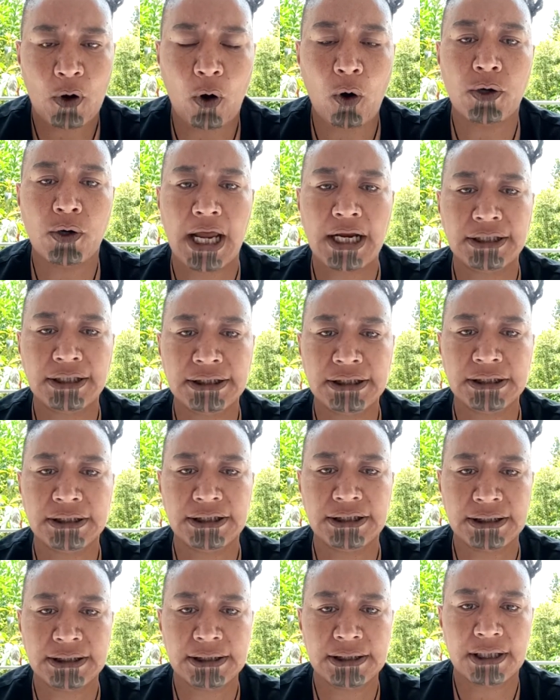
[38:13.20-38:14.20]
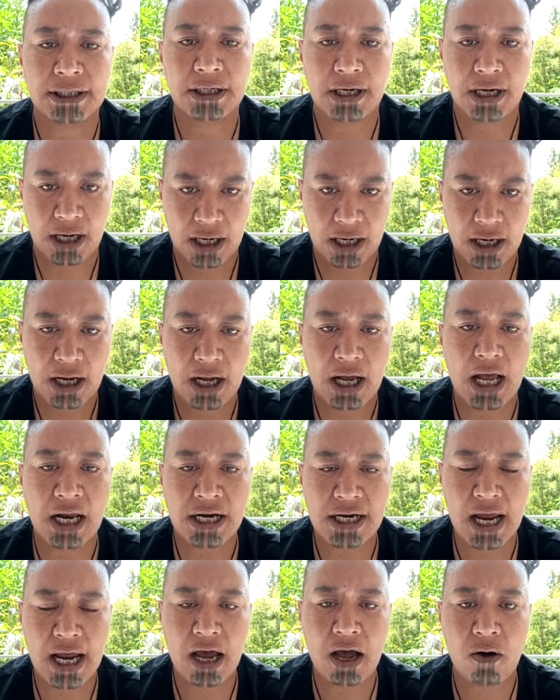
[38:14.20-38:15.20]
All nations
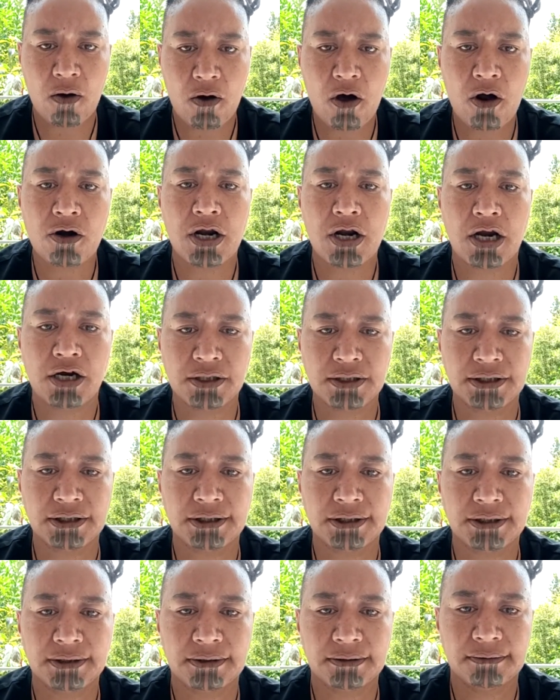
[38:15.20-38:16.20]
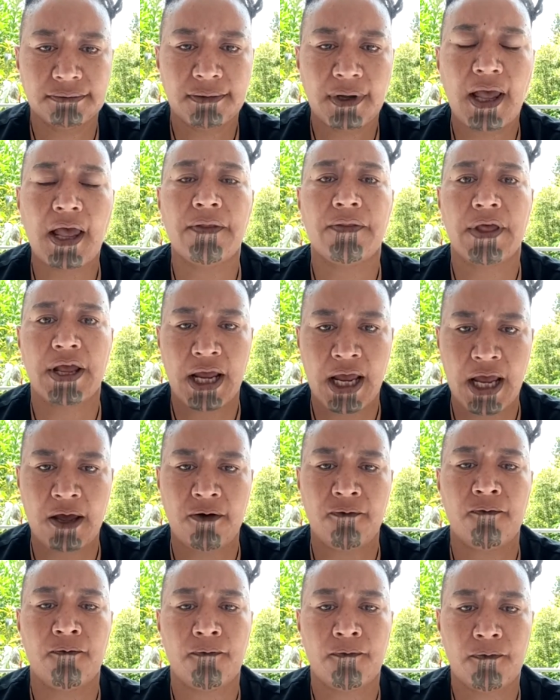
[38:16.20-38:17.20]
are now on notice, and they
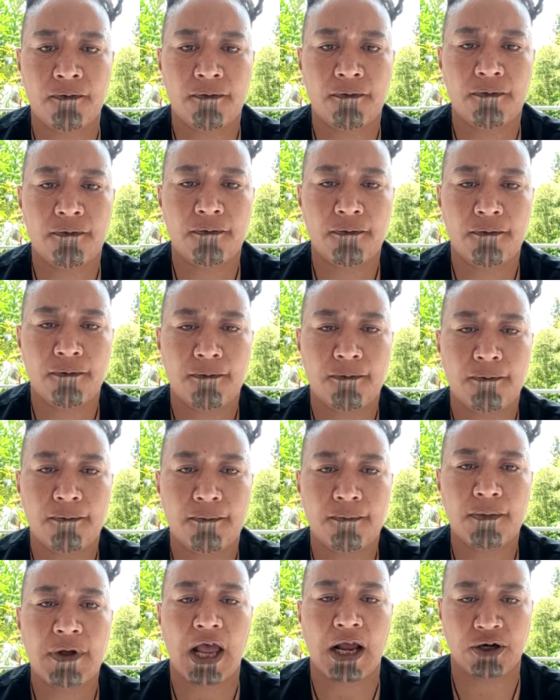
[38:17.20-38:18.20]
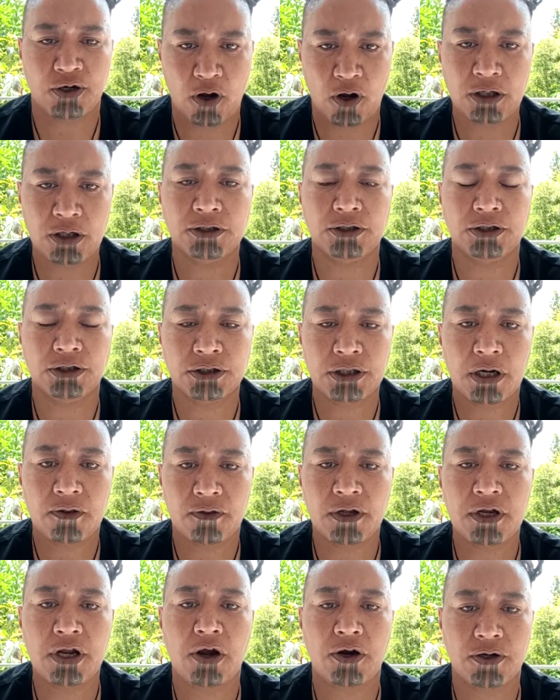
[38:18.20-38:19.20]
have acknowledged
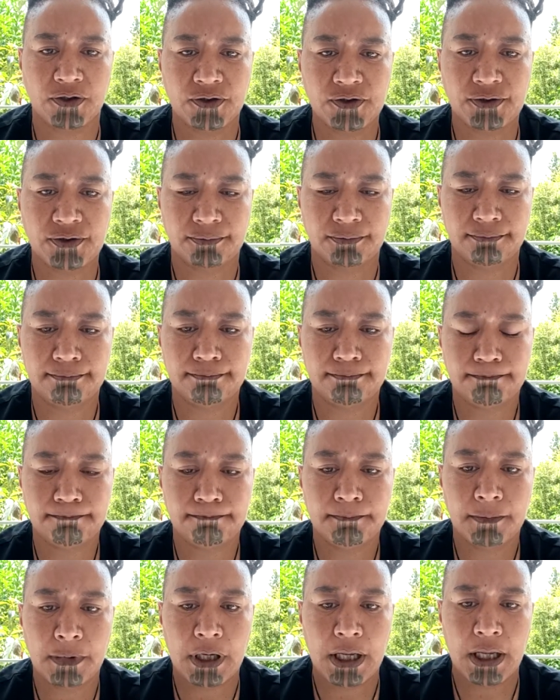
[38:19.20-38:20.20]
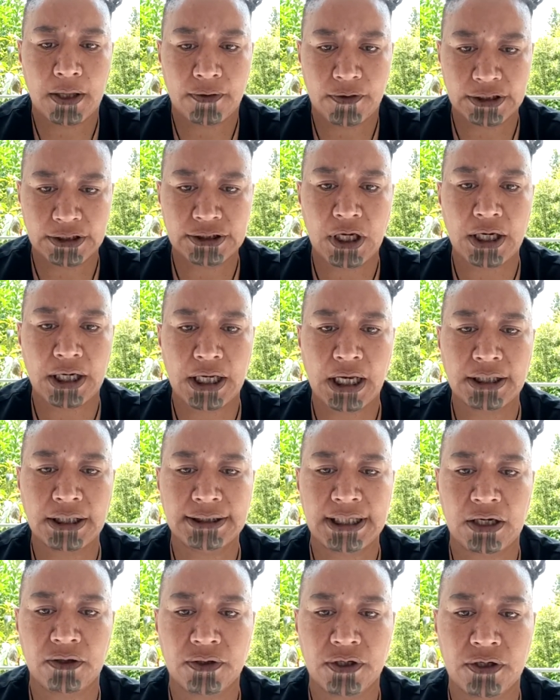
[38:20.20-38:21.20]
the notice. This I can
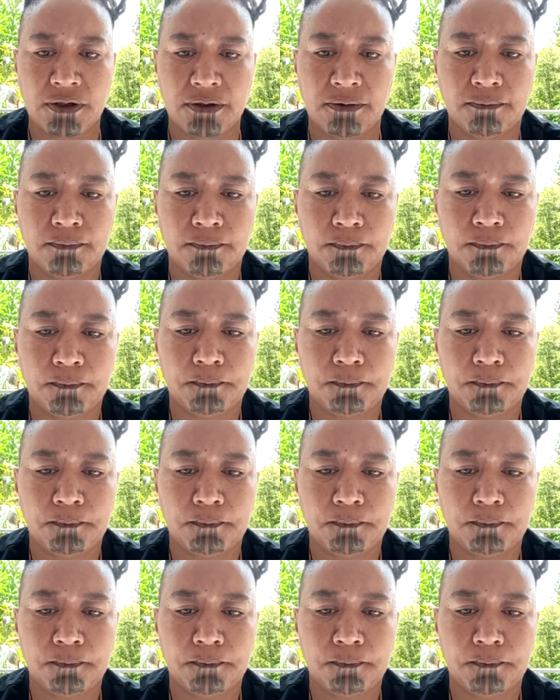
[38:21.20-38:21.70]
tell you.